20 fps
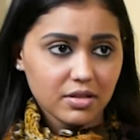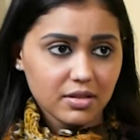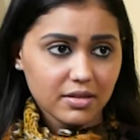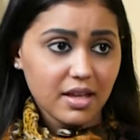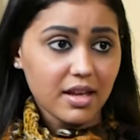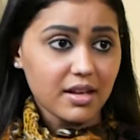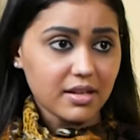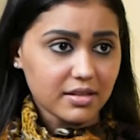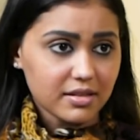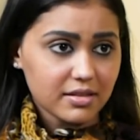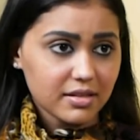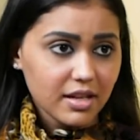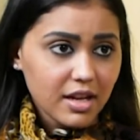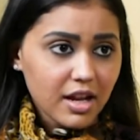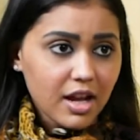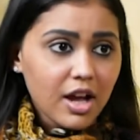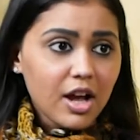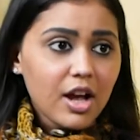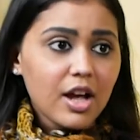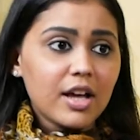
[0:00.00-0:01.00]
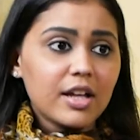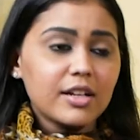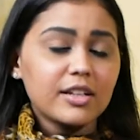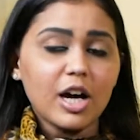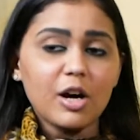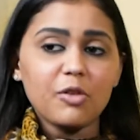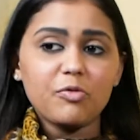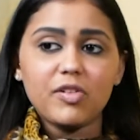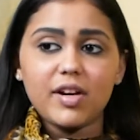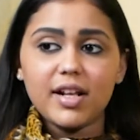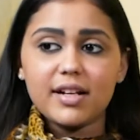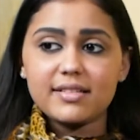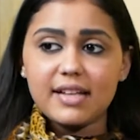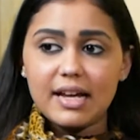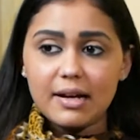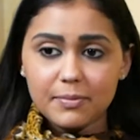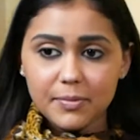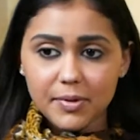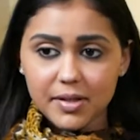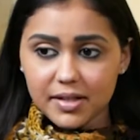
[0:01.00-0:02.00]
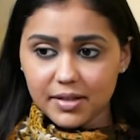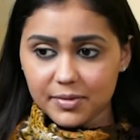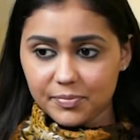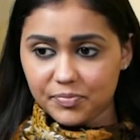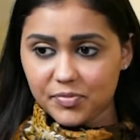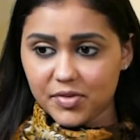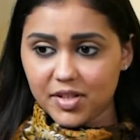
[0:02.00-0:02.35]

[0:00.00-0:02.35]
things. Now, for example,